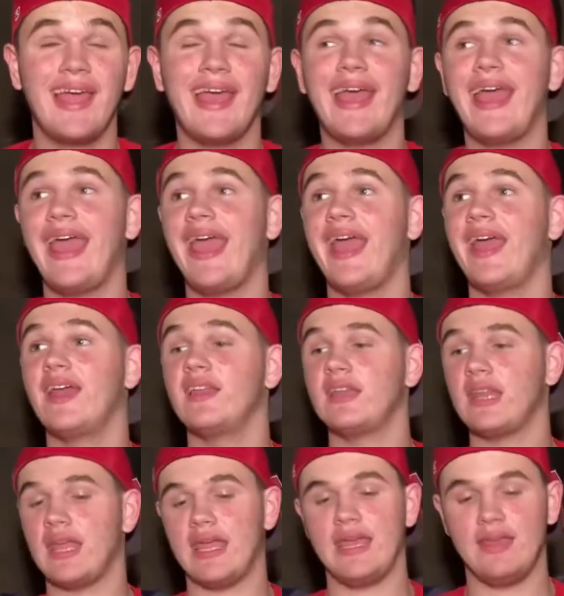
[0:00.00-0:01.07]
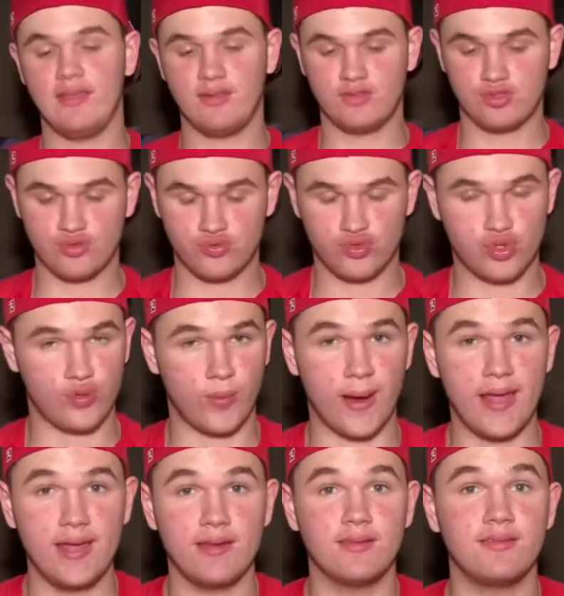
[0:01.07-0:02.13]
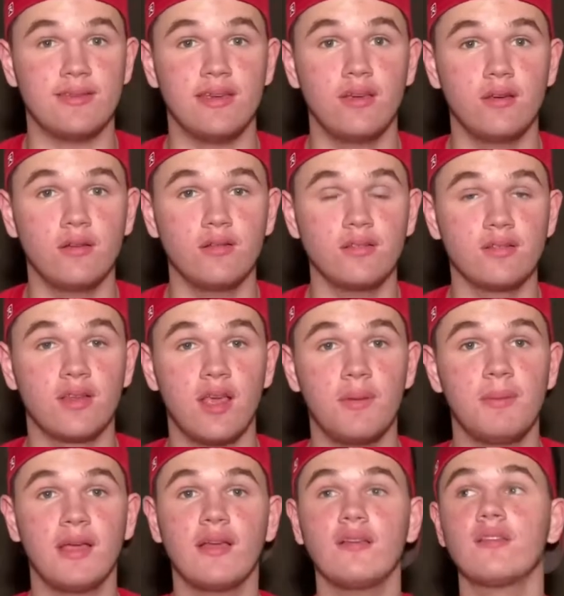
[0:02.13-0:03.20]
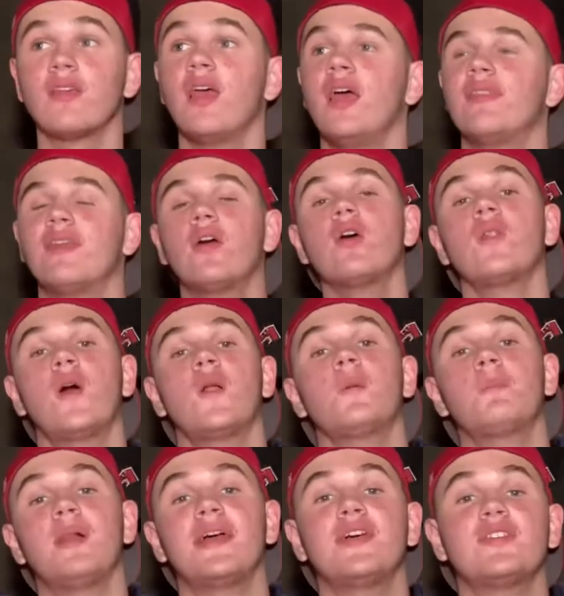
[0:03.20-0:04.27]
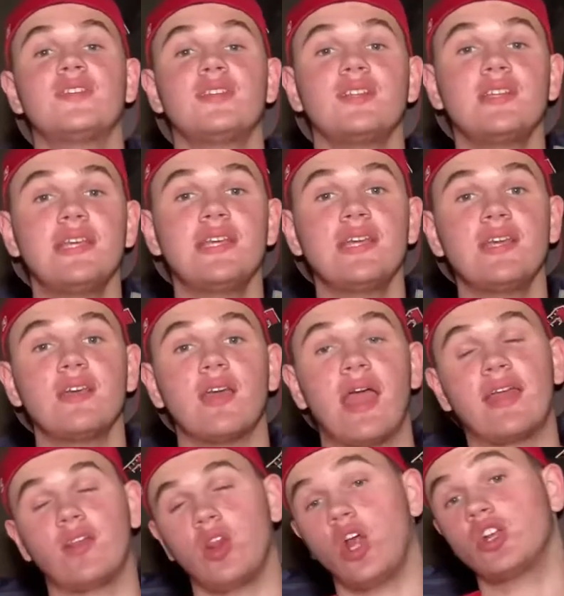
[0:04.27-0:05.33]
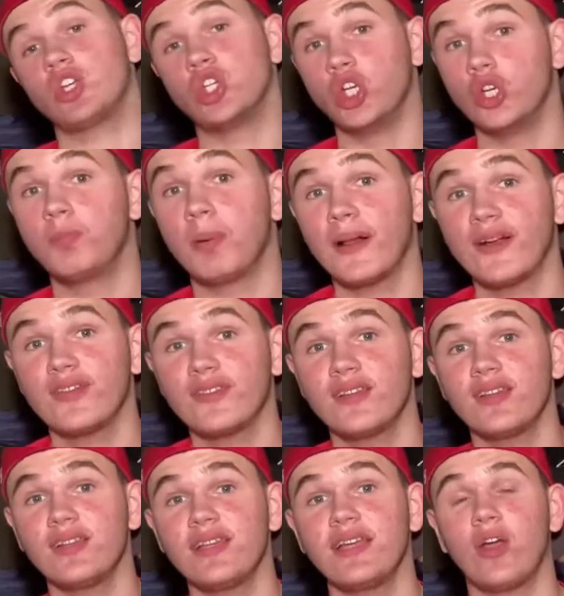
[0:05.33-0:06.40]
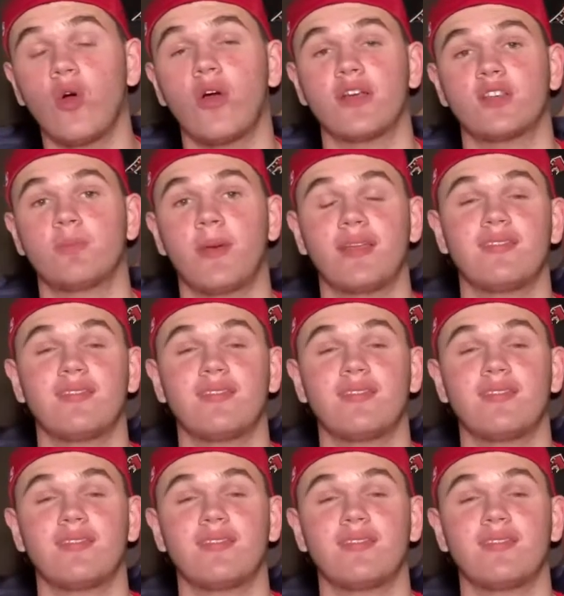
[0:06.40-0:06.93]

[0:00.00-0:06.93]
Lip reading: and his trade deals, because there are a lot of players in the league and a lot of good players in the league who are expected